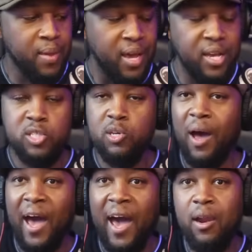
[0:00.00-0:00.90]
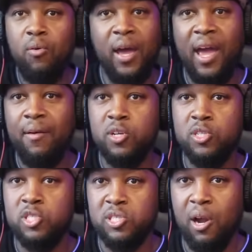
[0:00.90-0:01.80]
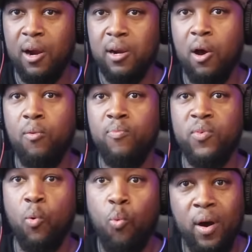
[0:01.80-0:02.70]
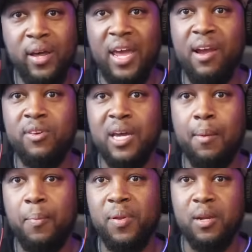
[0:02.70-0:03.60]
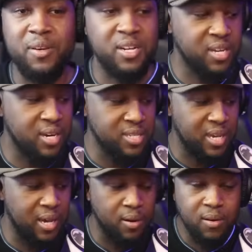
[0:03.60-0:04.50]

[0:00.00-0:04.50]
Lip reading: And so I don't have to start on the 1 every time I play the pentatonic scale,